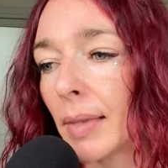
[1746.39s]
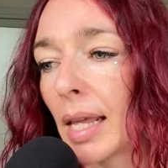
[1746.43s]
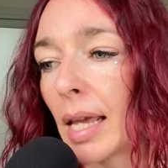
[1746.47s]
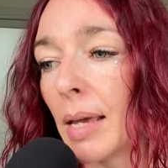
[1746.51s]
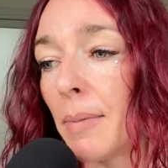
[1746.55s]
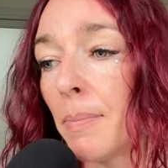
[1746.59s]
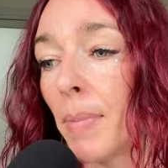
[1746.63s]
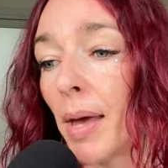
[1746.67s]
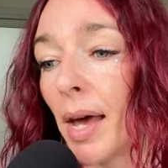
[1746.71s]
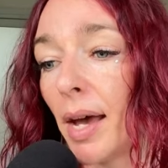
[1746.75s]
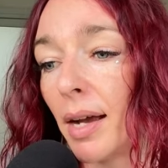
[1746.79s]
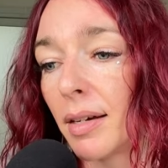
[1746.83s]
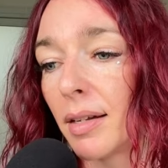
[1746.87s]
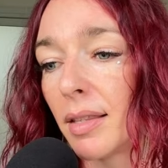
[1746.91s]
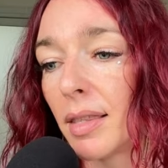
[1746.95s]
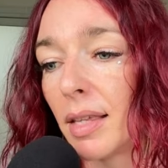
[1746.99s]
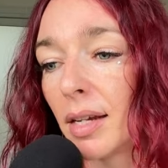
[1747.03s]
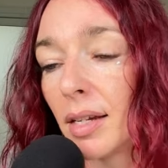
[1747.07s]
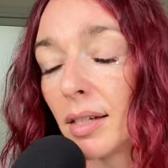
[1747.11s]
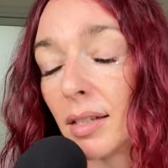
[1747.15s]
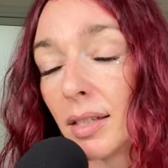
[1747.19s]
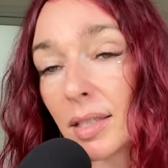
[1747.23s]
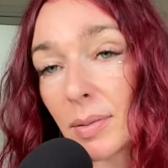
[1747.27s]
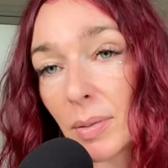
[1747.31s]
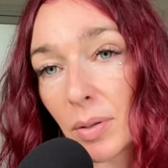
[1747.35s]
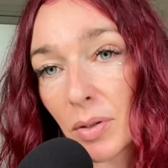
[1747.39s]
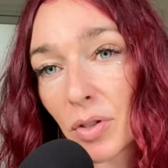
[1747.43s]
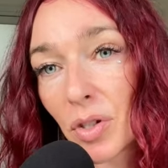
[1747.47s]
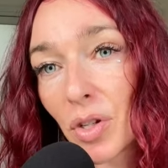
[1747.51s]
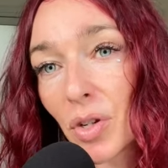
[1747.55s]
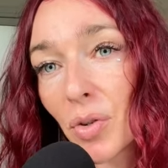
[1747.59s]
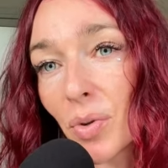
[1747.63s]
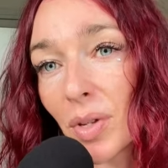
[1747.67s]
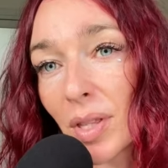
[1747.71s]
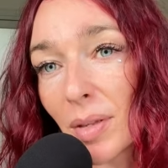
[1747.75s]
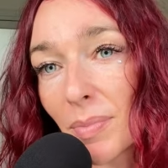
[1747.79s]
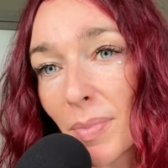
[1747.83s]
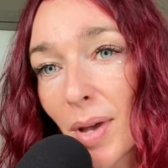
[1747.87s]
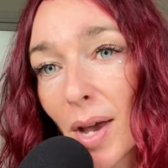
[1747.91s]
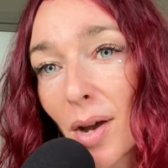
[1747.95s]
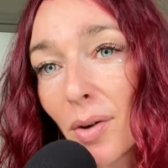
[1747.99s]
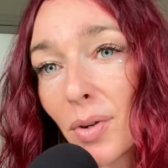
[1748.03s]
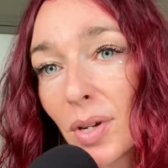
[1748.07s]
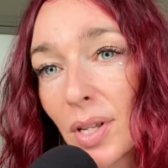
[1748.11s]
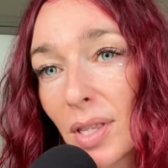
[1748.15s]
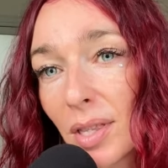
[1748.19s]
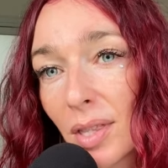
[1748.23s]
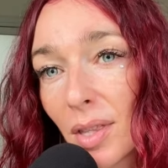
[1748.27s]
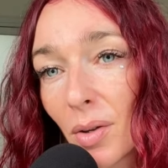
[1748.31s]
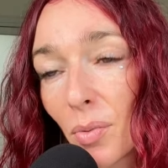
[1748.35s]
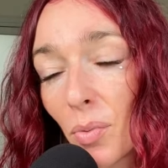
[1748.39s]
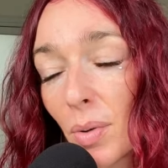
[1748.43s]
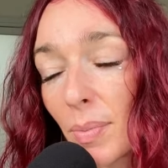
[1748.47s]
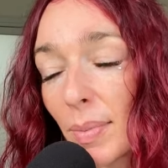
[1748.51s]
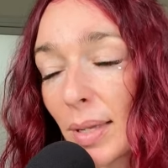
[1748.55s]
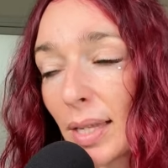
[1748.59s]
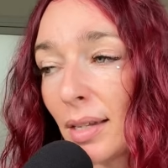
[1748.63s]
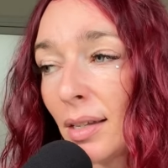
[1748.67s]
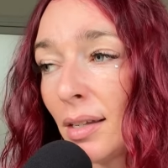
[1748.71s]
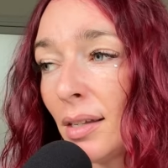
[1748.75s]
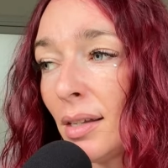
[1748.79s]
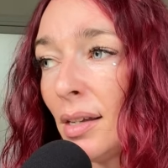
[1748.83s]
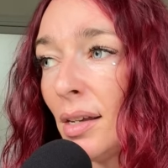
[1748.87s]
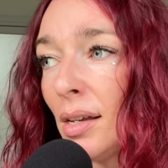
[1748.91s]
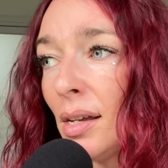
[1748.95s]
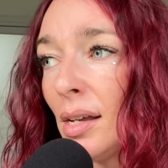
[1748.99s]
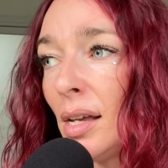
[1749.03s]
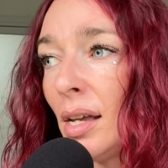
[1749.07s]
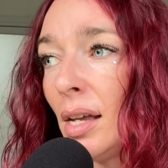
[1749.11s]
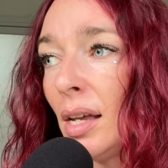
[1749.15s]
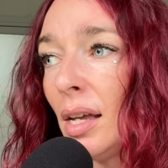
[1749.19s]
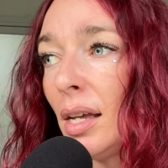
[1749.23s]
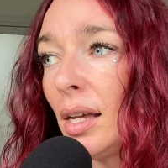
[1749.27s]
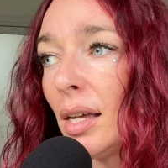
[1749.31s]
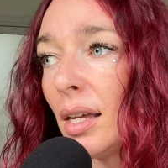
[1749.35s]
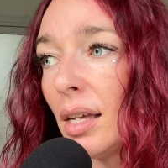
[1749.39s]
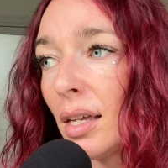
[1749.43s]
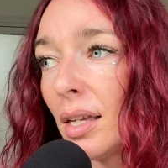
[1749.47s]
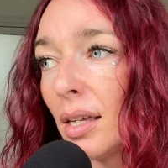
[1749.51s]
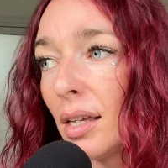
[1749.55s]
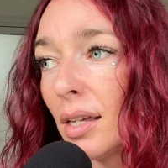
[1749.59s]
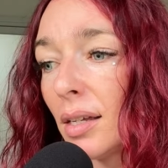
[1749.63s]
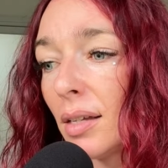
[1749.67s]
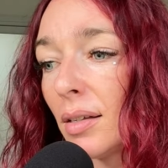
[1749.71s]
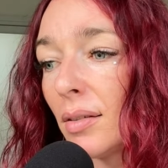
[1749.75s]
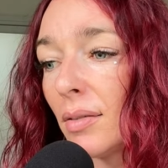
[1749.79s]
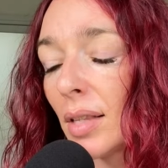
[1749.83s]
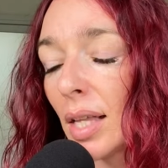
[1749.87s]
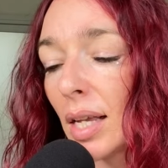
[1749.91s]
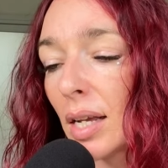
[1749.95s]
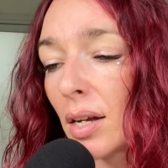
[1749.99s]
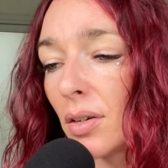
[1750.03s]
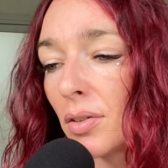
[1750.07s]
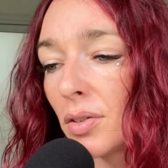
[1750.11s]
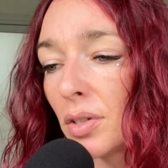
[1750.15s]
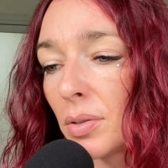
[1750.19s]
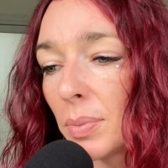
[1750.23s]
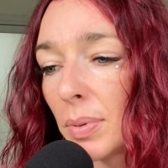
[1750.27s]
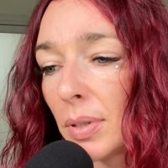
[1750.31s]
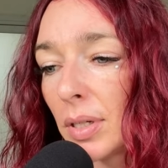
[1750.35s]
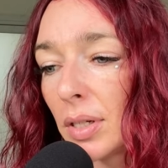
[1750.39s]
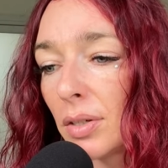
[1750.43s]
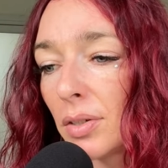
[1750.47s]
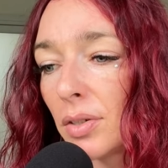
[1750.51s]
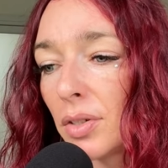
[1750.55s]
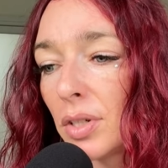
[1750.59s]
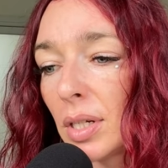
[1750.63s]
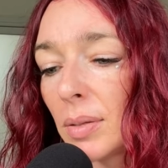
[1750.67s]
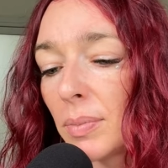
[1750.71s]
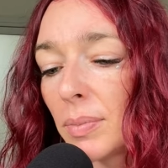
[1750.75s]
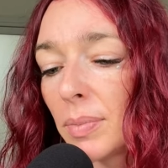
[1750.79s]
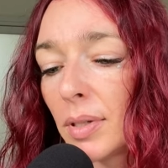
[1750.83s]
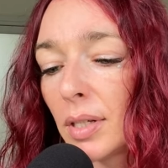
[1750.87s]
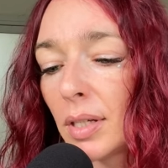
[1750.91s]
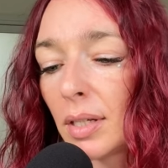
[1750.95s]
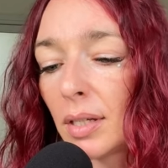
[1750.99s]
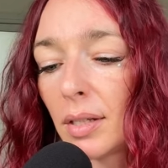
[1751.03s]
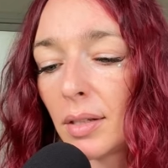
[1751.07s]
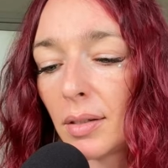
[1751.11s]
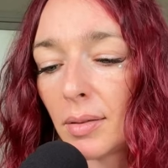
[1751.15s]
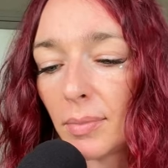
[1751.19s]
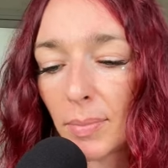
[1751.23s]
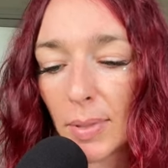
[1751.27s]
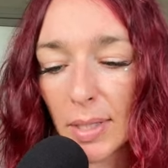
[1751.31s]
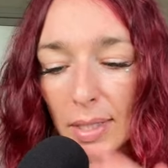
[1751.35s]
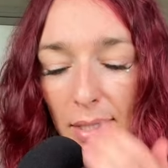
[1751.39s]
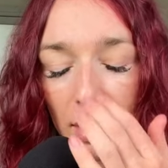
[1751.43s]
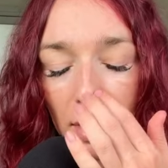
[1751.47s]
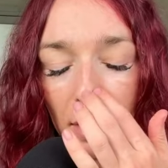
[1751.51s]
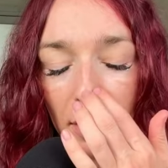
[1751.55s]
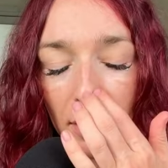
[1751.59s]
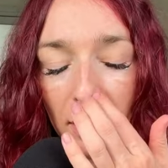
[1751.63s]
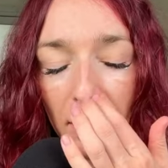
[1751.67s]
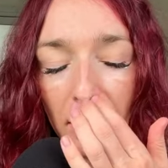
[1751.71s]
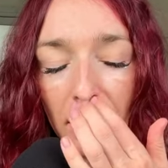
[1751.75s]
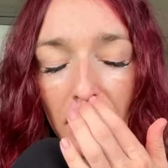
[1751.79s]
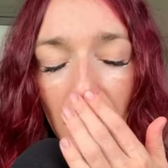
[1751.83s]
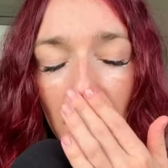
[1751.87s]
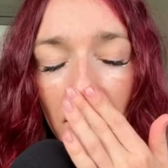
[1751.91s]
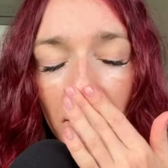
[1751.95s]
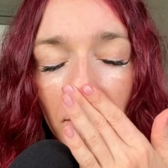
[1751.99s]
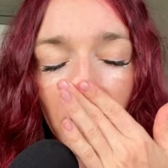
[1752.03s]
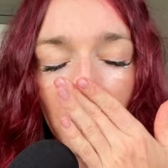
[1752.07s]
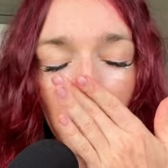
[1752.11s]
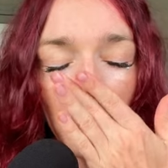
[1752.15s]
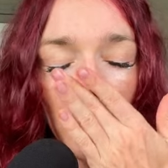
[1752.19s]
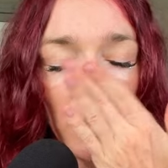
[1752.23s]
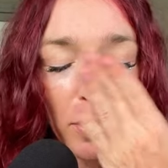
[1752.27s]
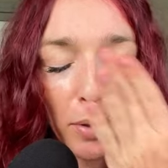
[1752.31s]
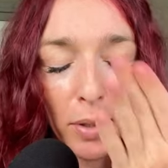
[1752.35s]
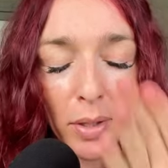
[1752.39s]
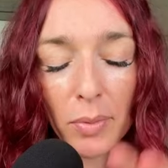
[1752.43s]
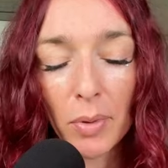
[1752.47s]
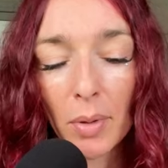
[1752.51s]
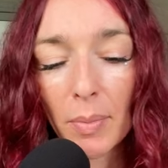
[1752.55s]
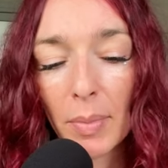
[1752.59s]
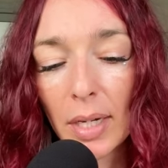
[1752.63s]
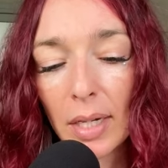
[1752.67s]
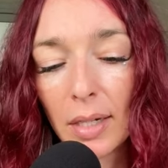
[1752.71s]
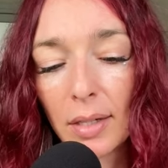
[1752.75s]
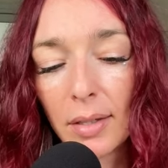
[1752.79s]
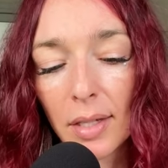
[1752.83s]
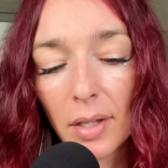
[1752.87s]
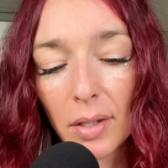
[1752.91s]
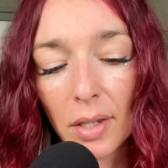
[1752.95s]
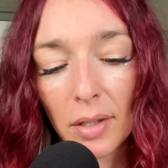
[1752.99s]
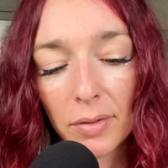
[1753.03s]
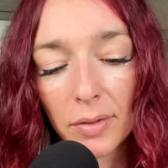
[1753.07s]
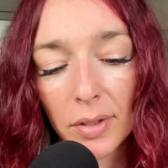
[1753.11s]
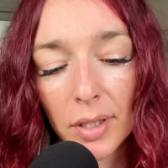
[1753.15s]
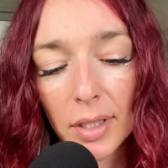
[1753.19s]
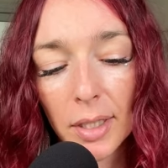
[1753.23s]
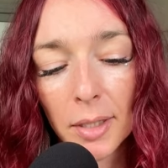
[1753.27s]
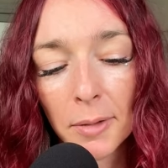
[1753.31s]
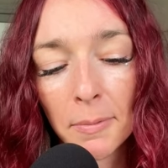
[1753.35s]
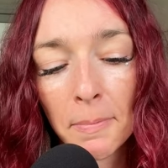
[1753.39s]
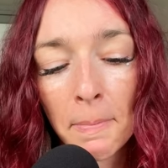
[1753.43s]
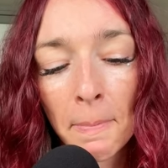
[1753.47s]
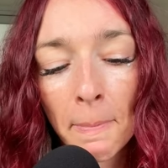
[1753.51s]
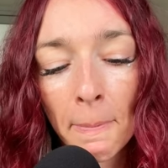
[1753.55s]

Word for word: impact there, especially with empowering the women uh, like entrepreneurship and business and stuff, empowering women in South Africa.